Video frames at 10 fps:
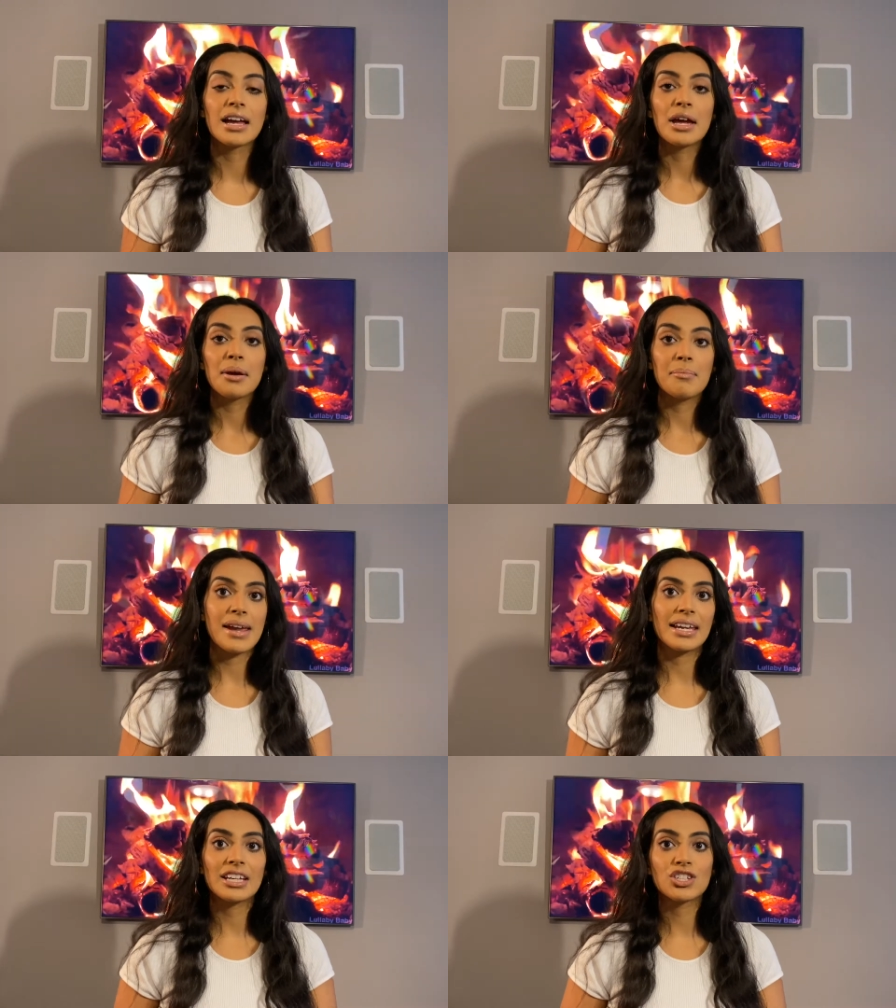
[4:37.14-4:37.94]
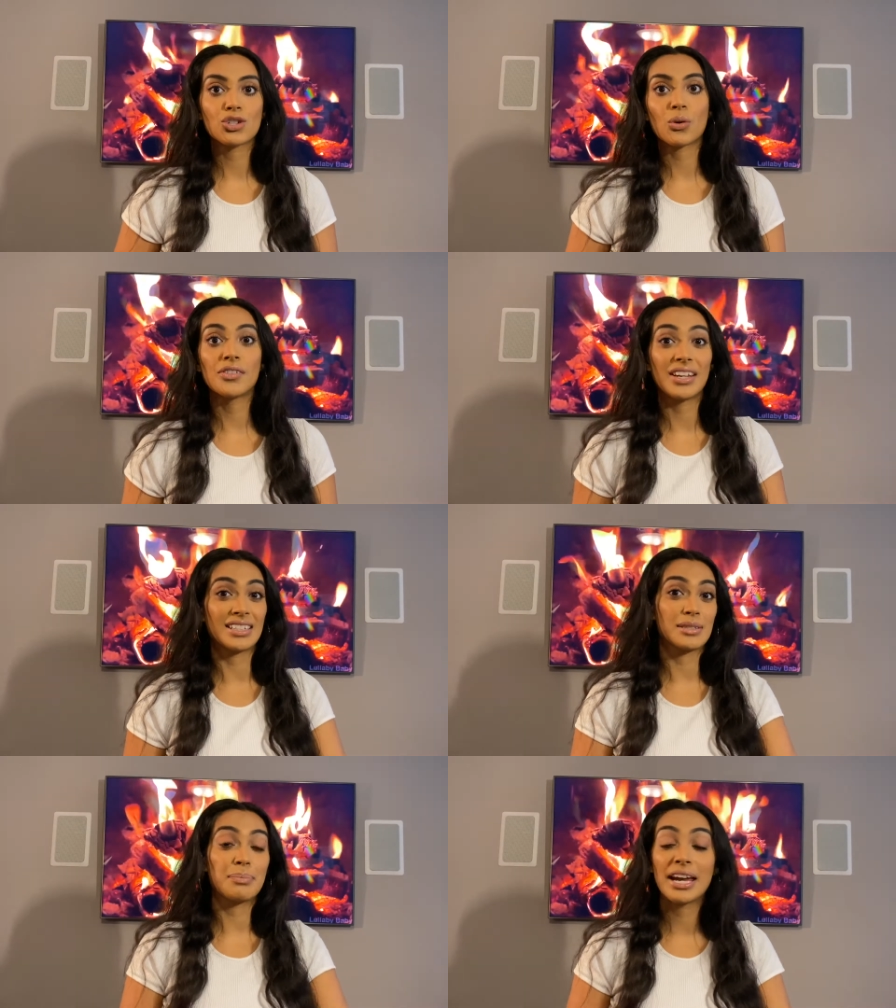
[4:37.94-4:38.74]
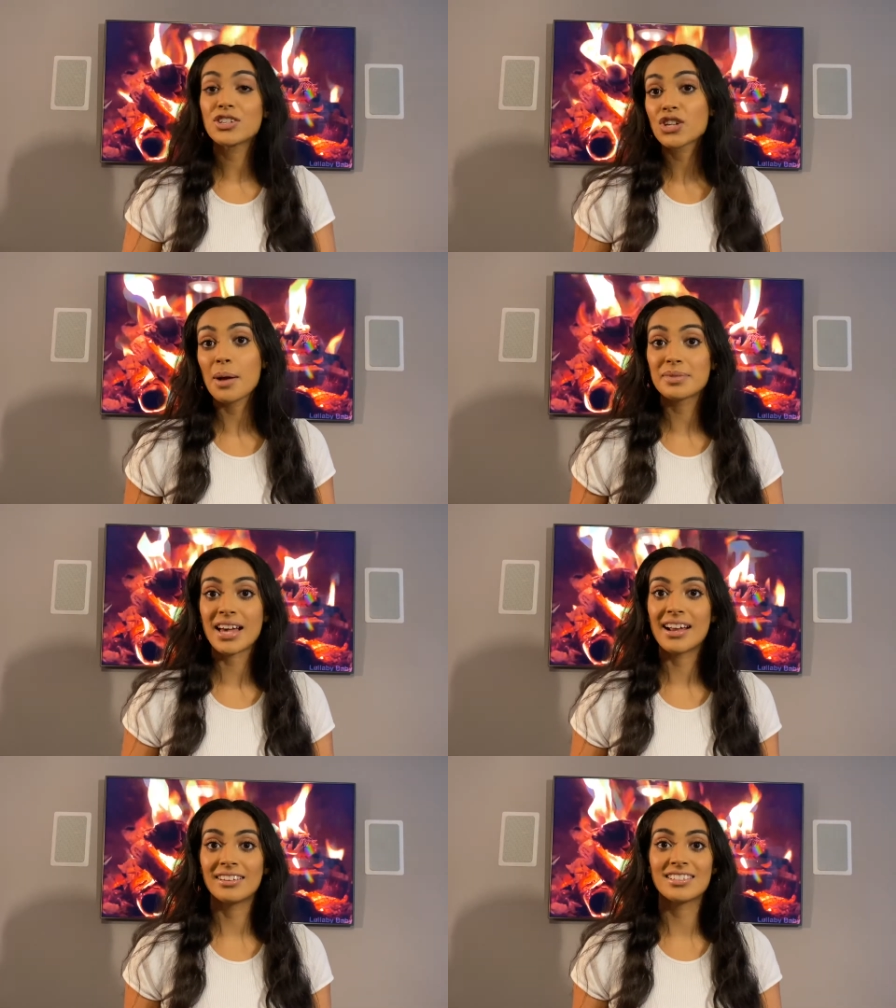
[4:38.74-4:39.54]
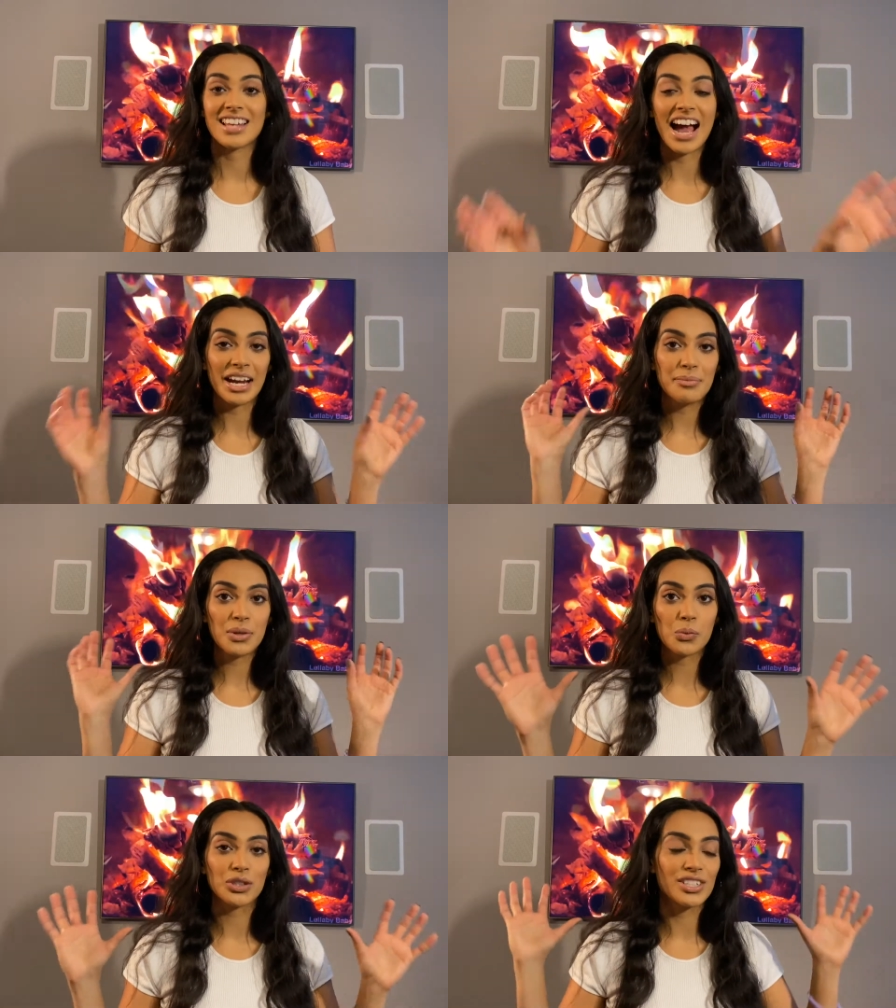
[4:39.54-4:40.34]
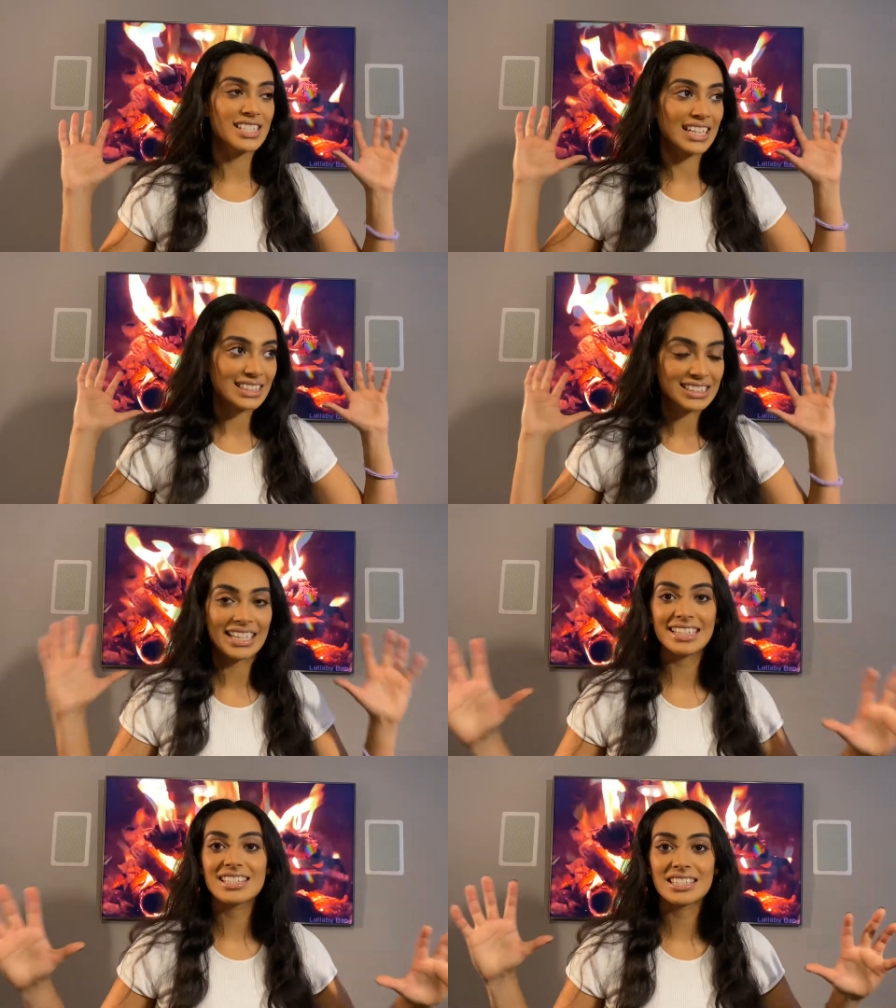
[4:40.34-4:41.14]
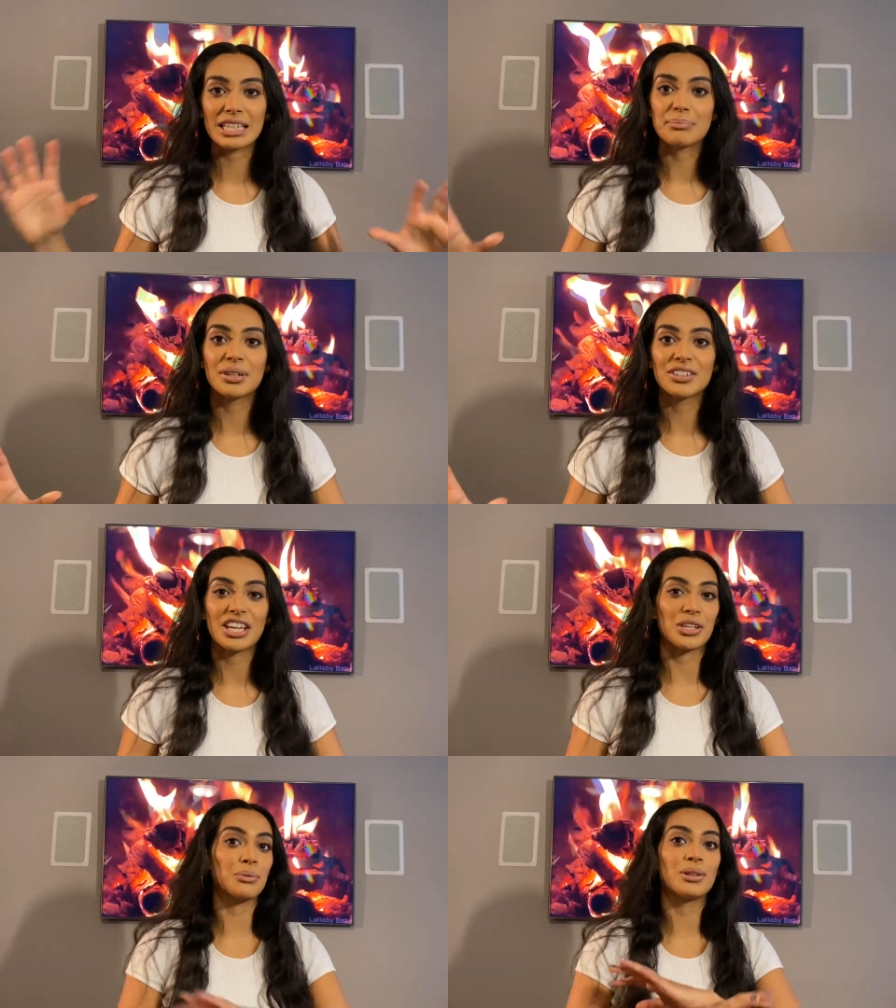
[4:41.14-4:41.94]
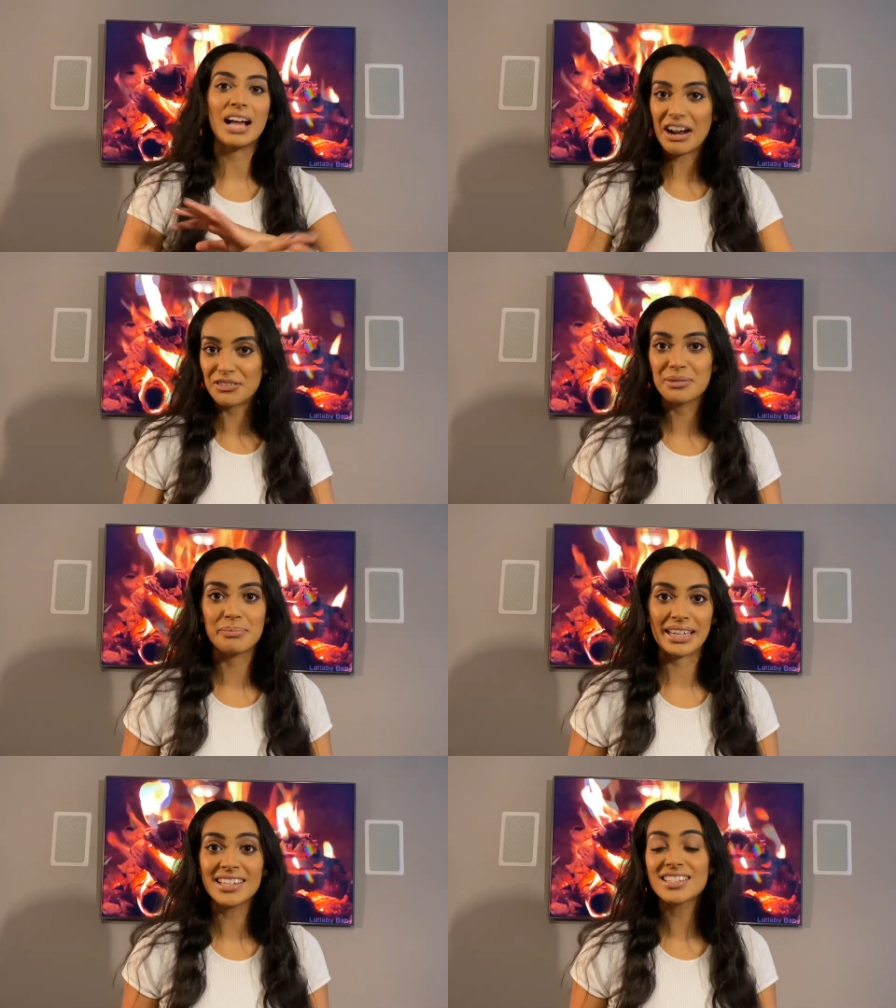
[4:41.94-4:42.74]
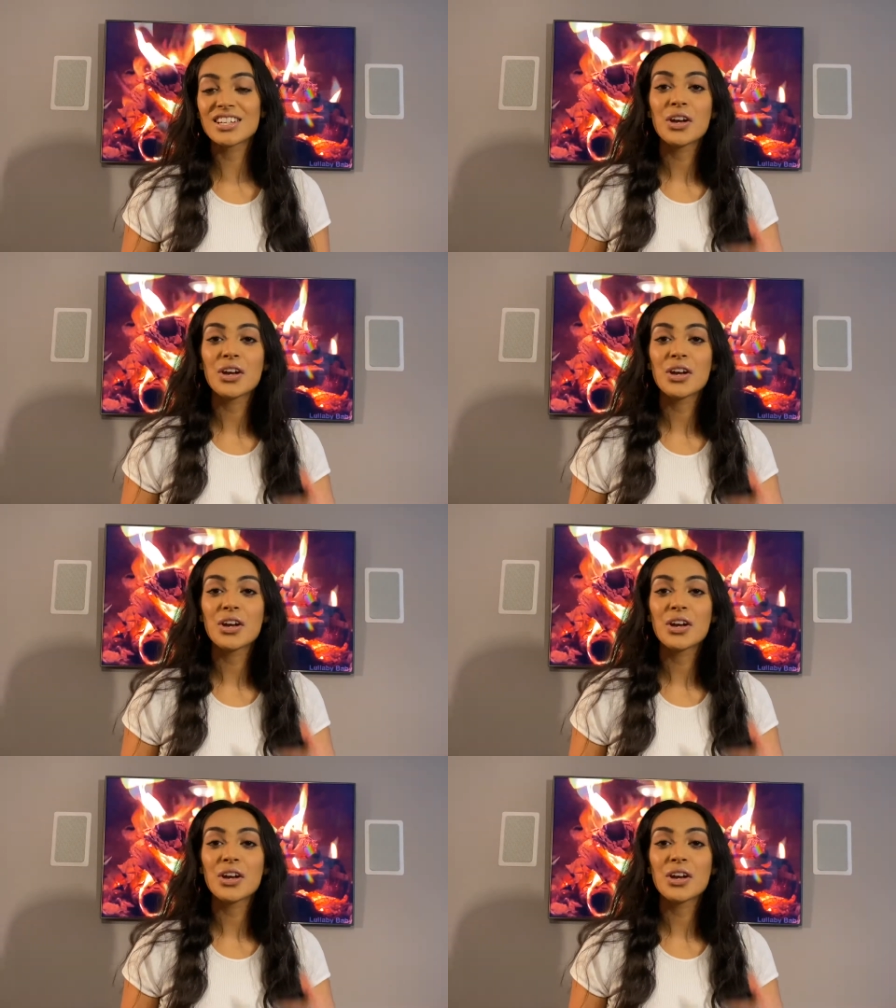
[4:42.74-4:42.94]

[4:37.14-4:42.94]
making sure that it's pin drop silence. I am the world's lightest sleeper that you will ever meet.